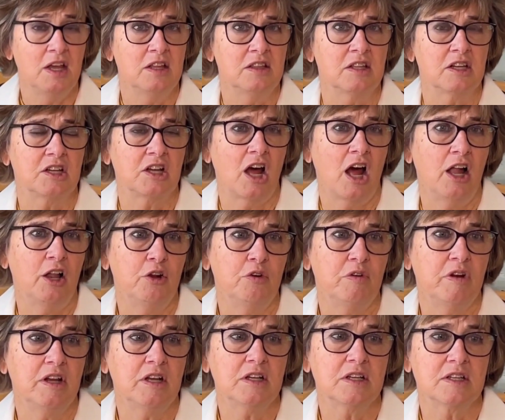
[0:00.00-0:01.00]
the
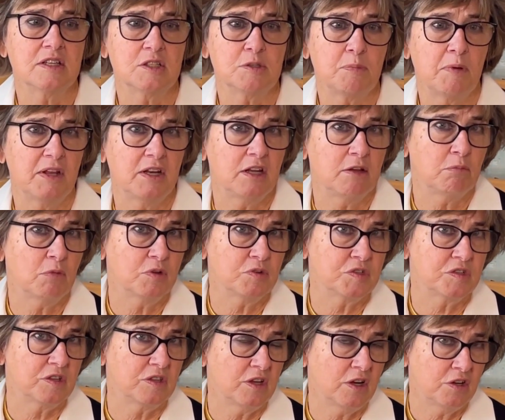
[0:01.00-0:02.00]
choleric is spending
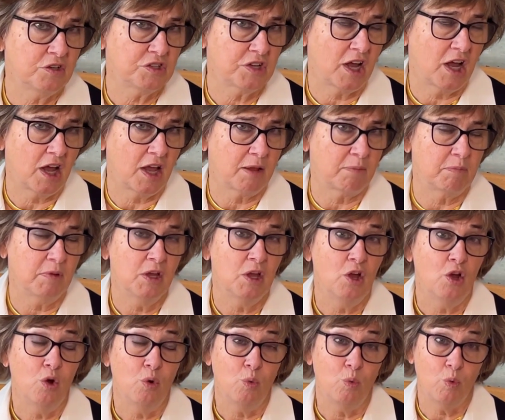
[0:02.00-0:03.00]
most of their time
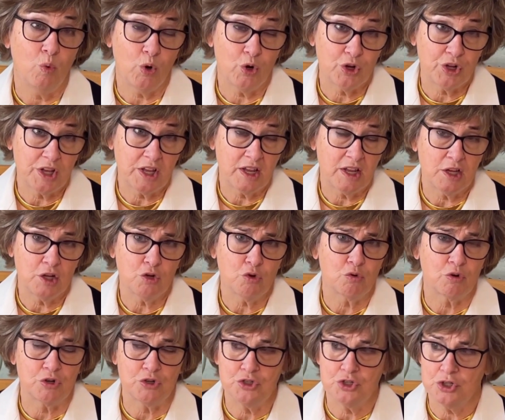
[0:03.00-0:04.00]
working
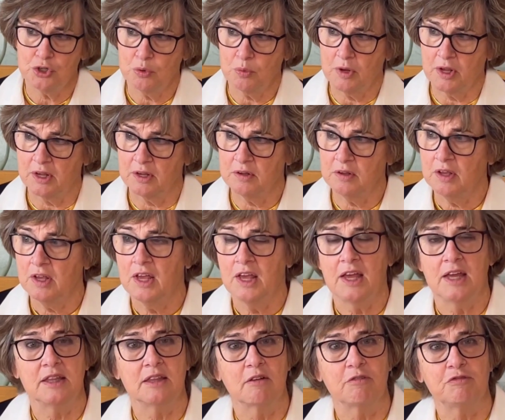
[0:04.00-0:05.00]
or doing,
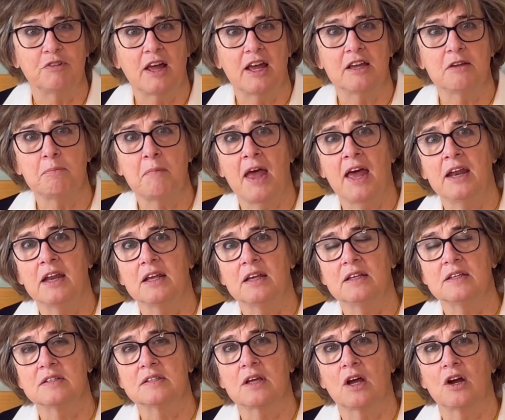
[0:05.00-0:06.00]
and the
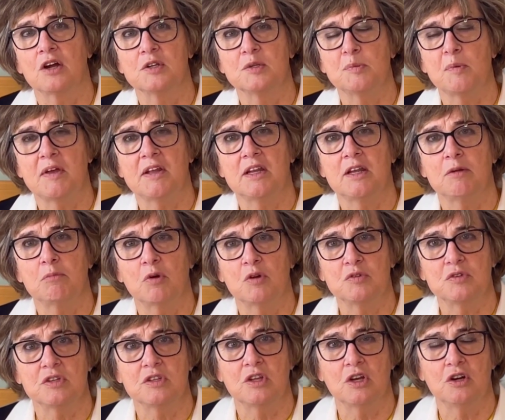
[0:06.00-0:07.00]
phlegmatics are spending
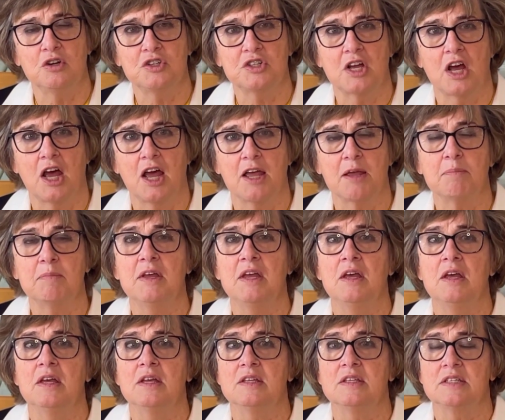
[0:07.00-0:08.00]
most of their time
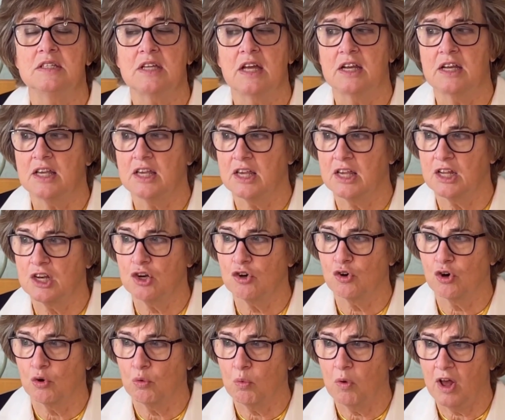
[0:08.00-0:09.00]
studying
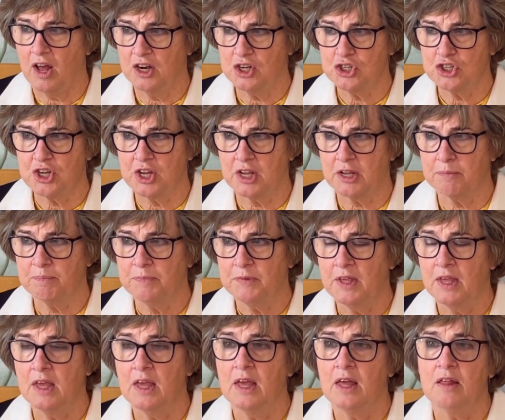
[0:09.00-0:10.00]
or watching.
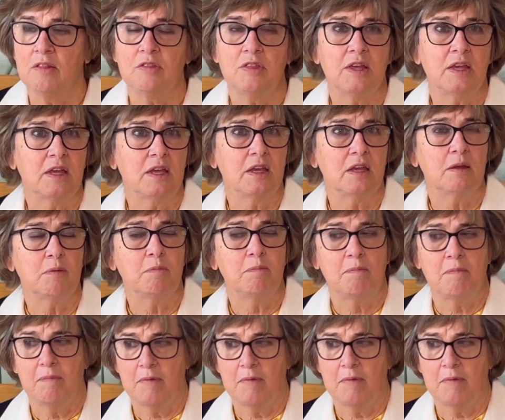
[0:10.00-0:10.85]
The